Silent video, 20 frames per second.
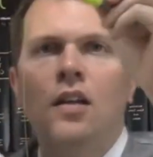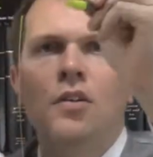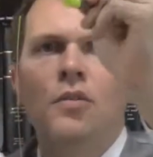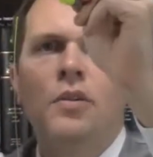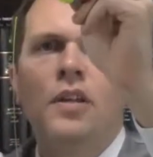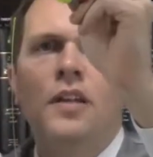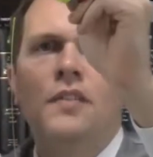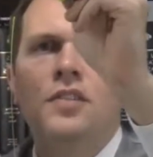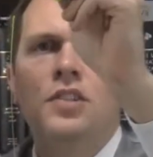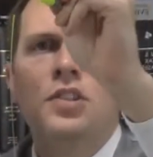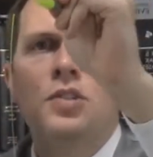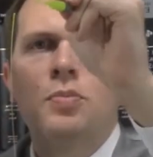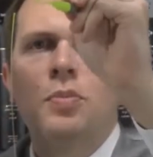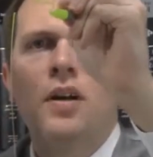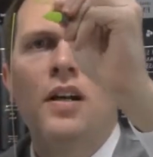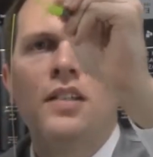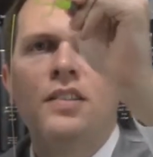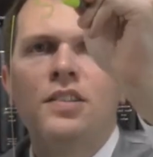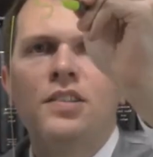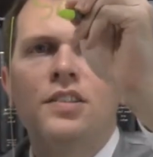we have
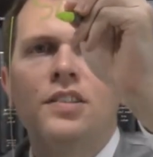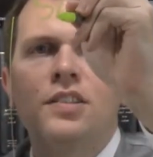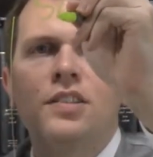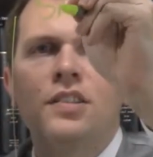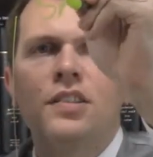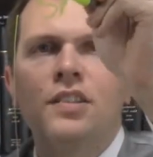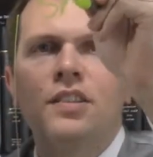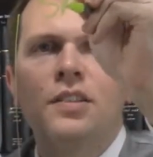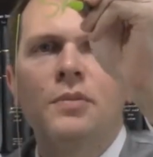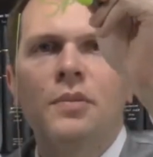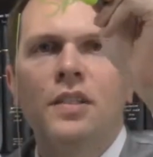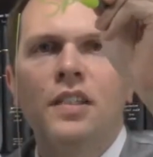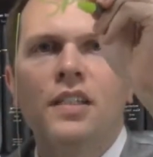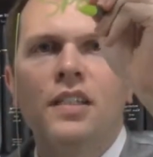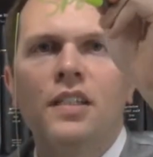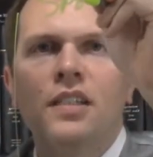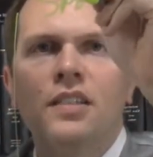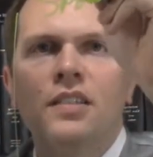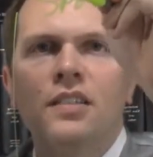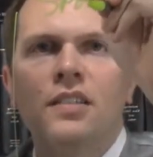sponsored
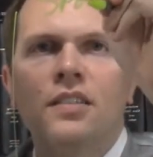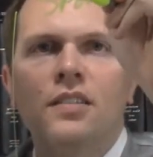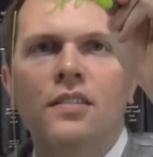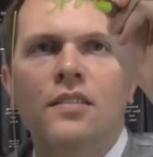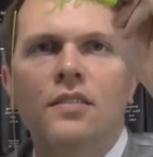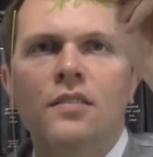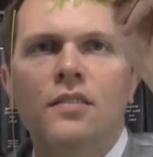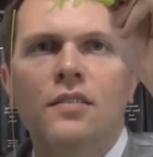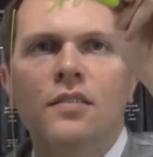committees,